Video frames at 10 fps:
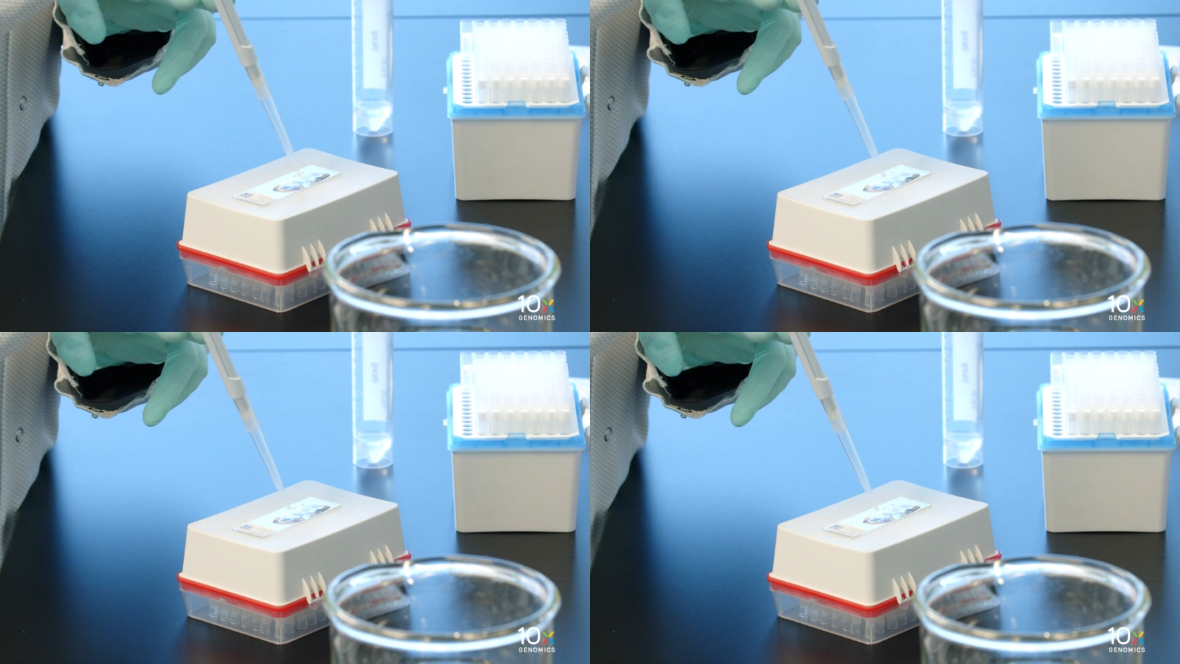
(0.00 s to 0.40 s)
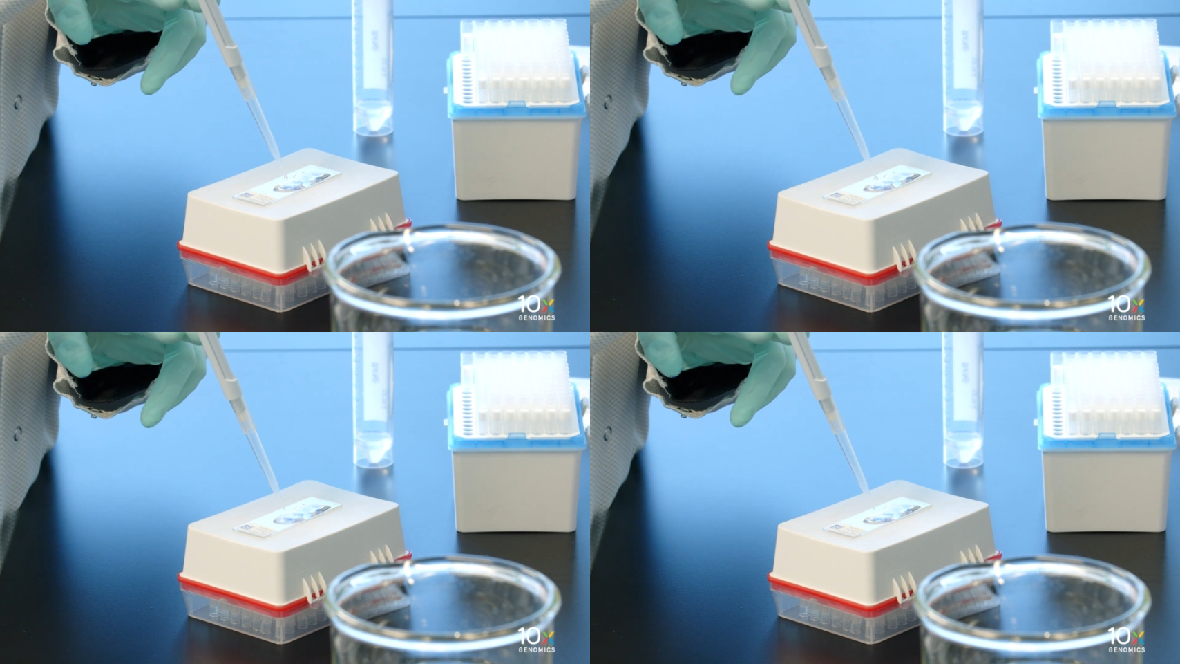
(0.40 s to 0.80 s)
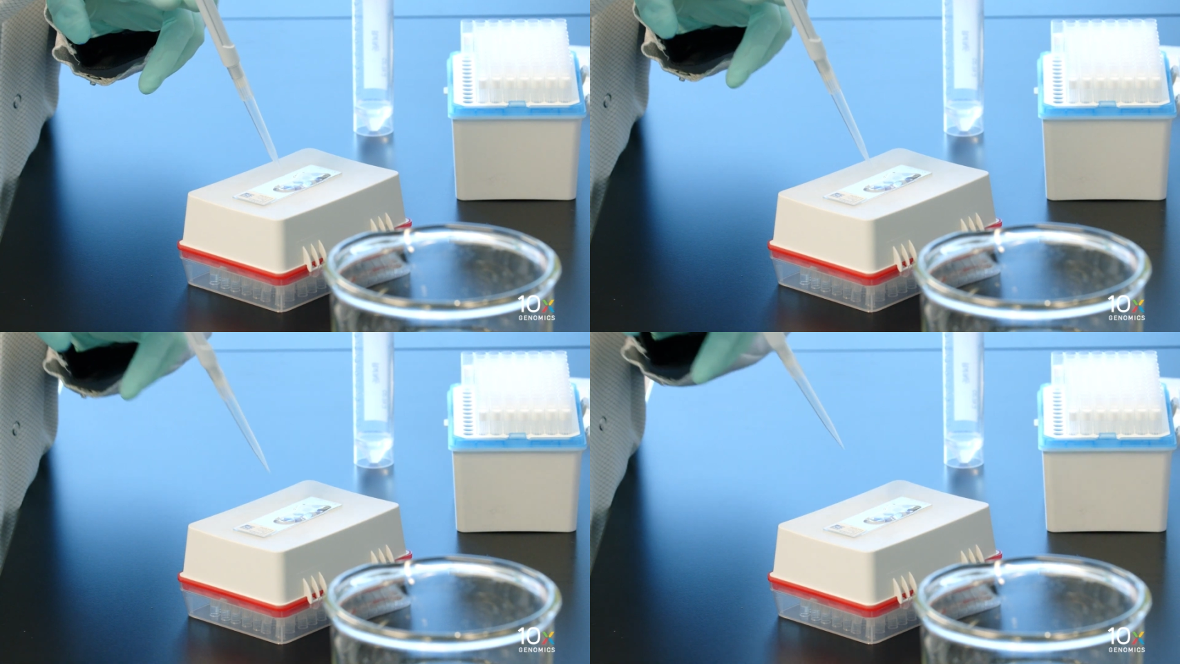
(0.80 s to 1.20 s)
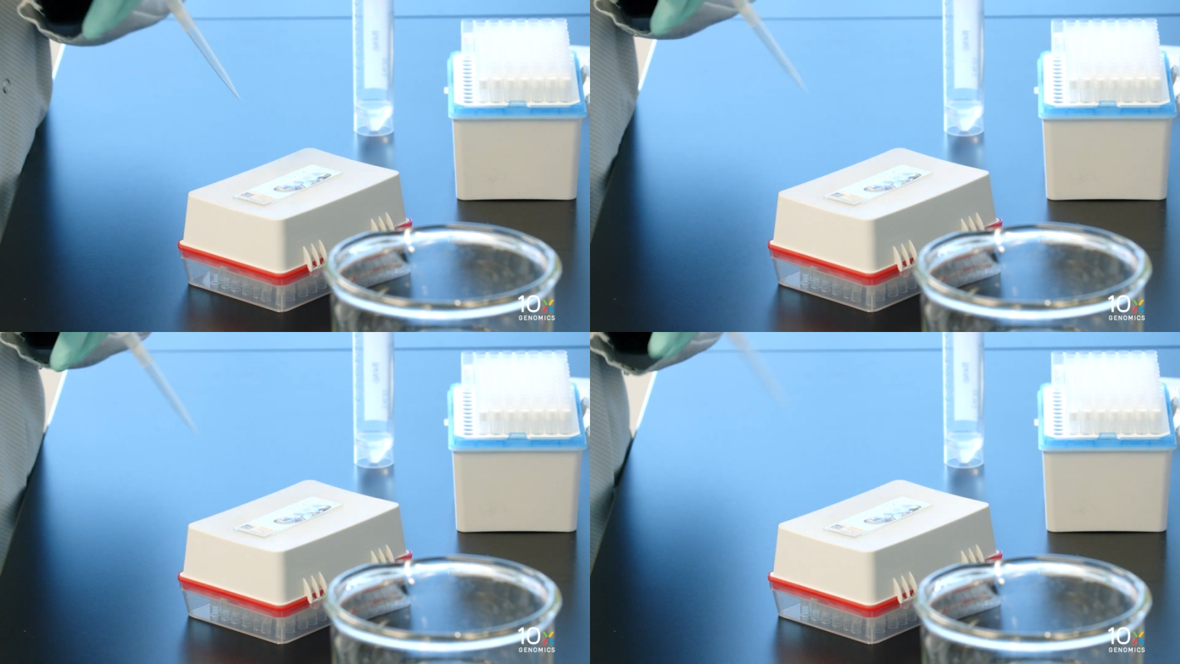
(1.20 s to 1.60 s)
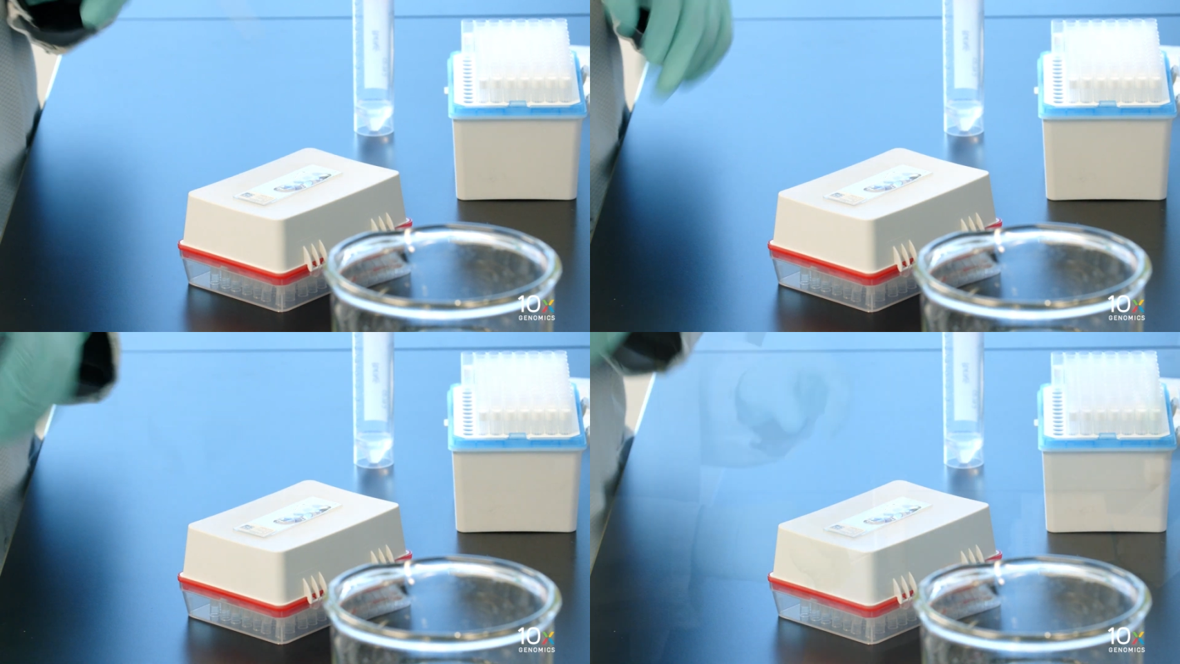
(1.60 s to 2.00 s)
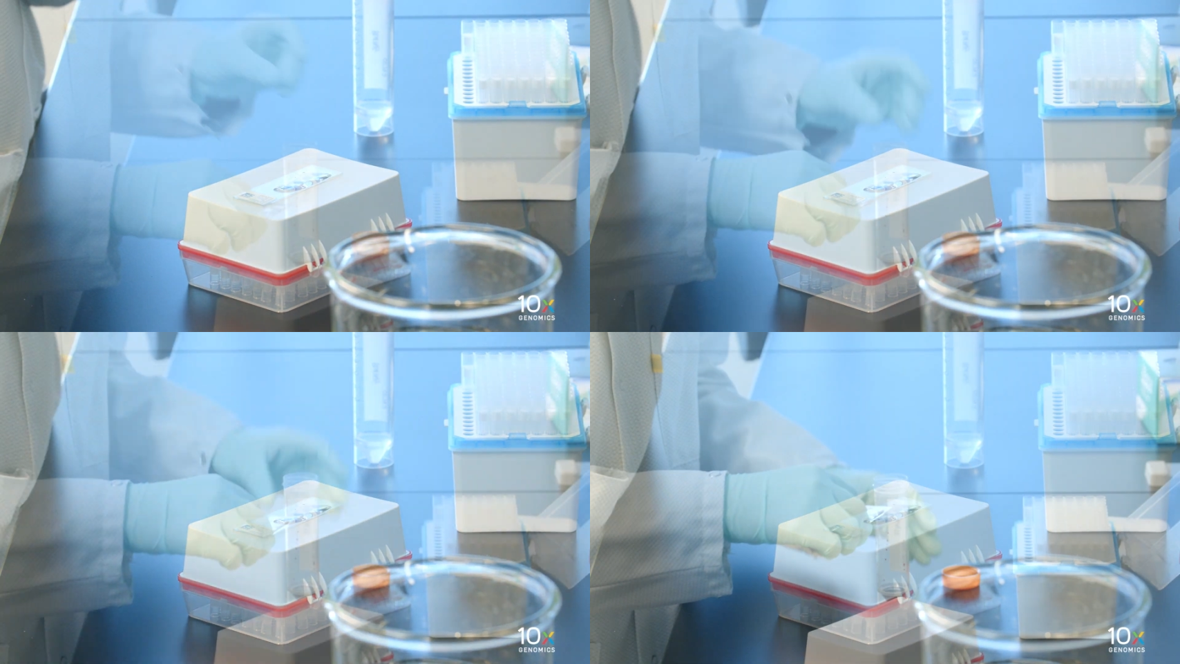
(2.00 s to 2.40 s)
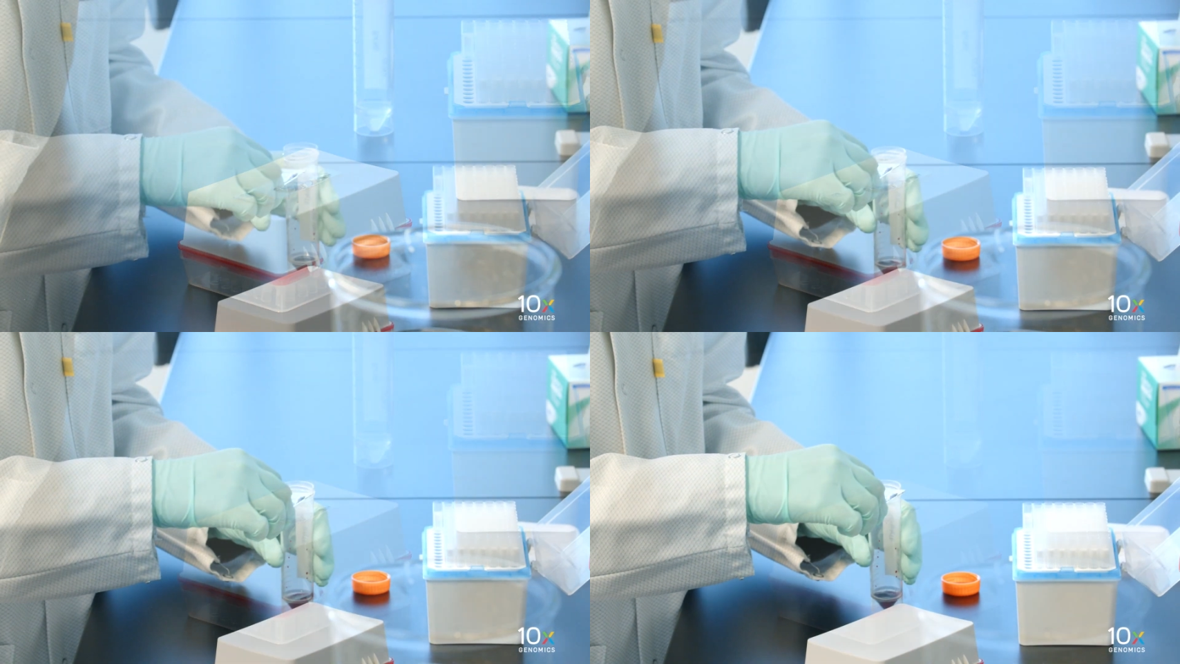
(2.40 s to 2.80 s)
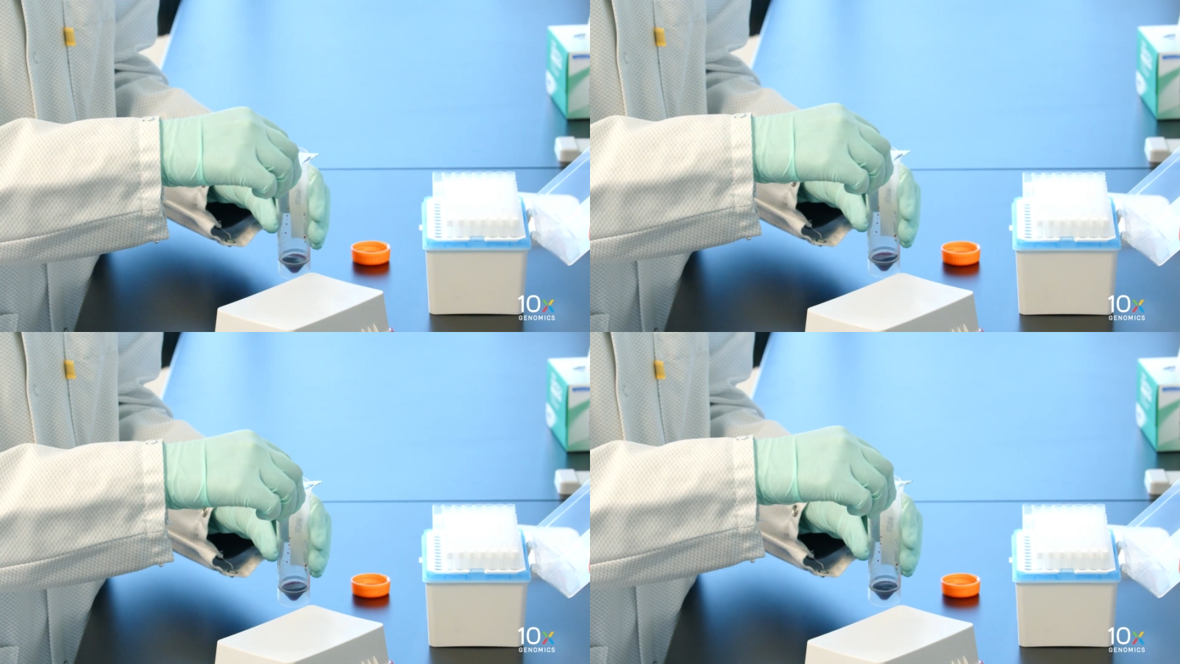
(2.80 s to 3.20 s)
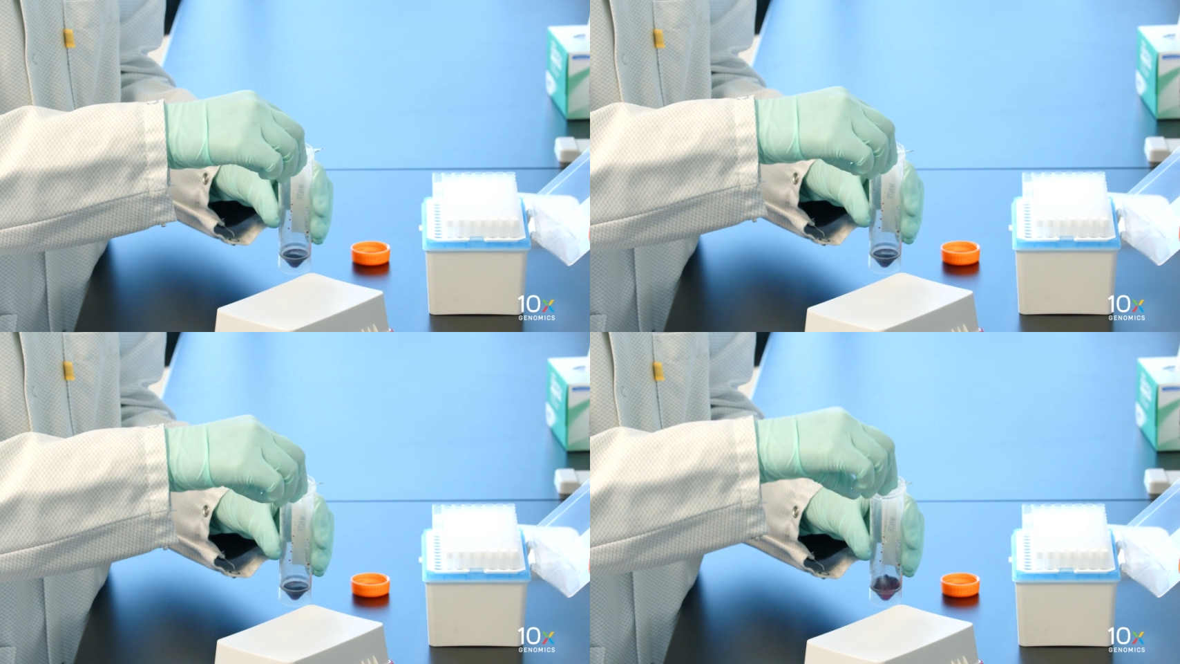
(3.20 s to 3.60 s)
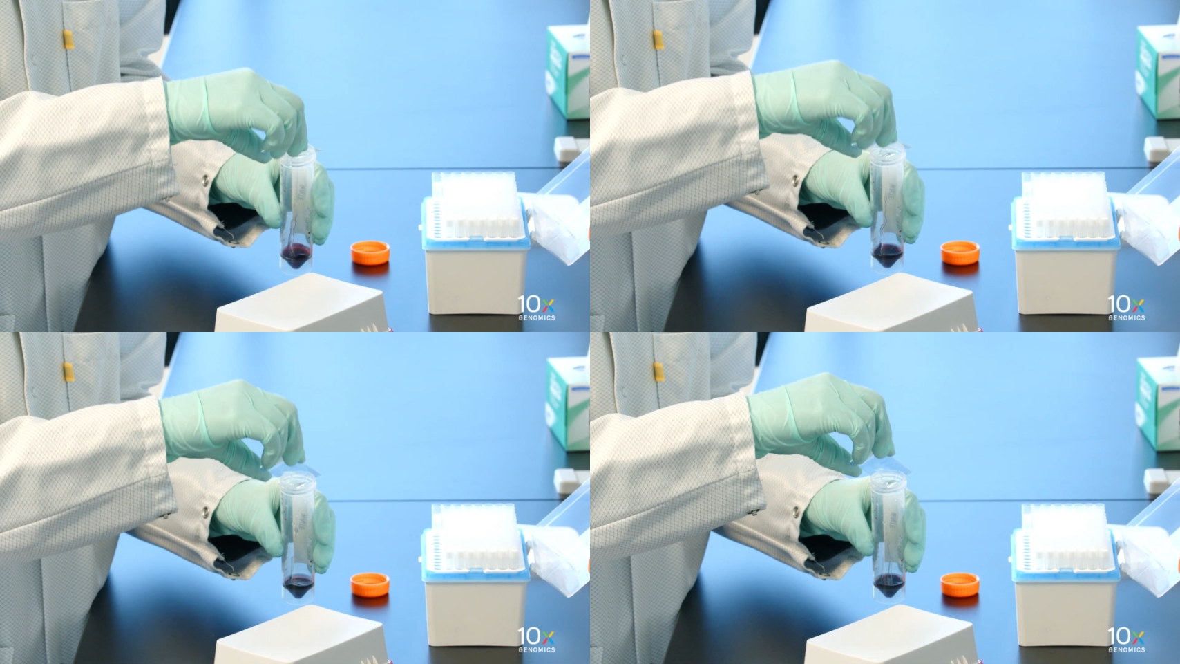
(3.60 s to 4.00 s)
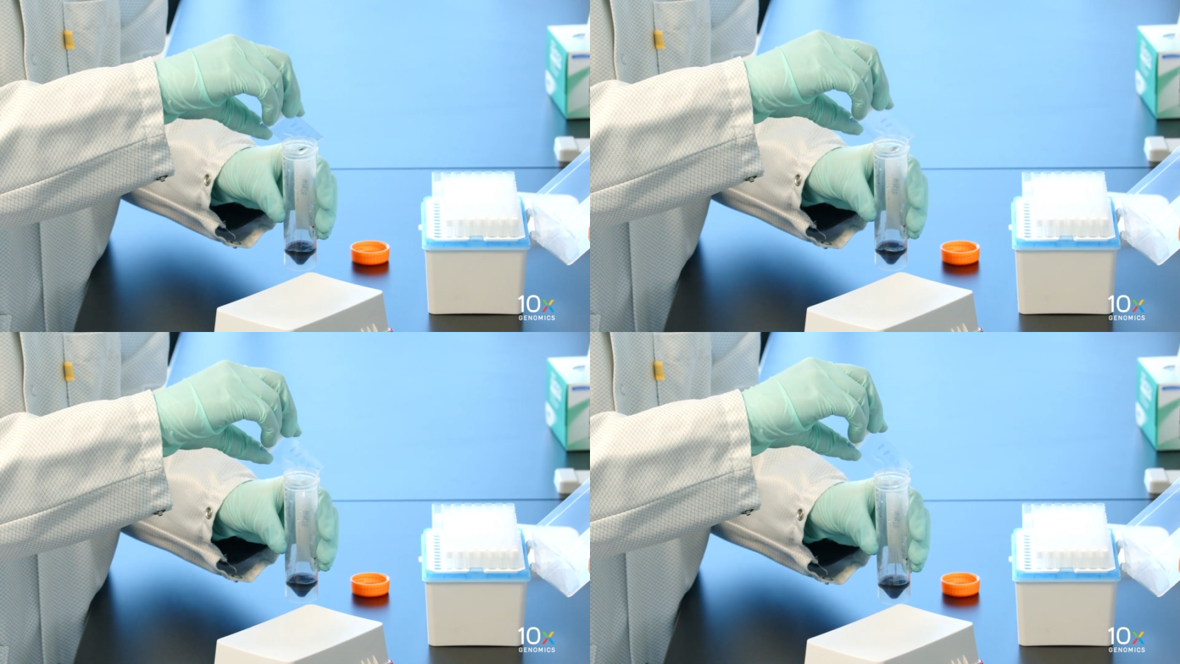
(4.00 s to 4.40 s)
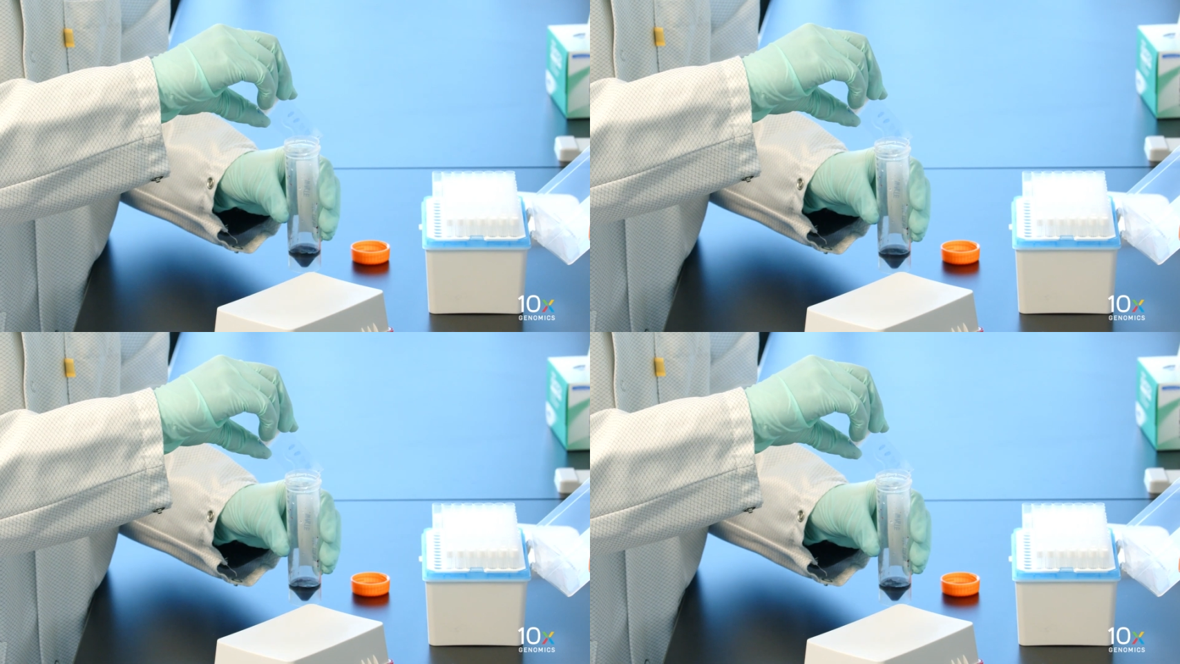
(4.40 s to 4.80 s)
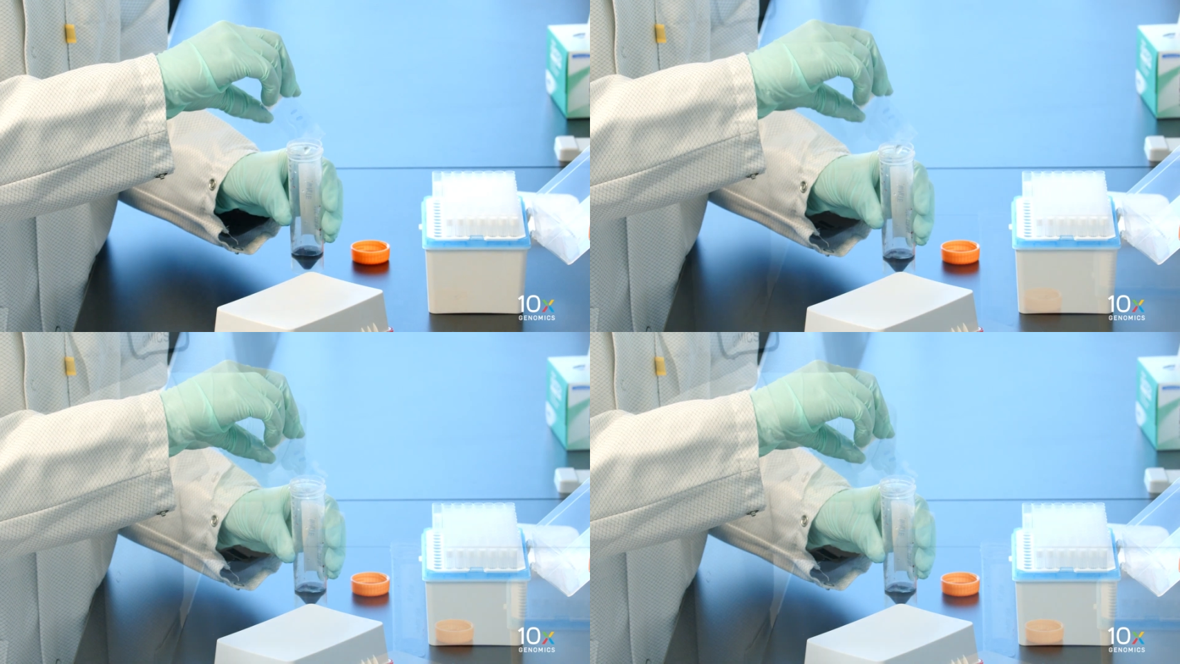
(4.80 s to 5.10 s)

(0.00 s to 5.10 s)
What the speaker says: Nobody's mouth can be seen.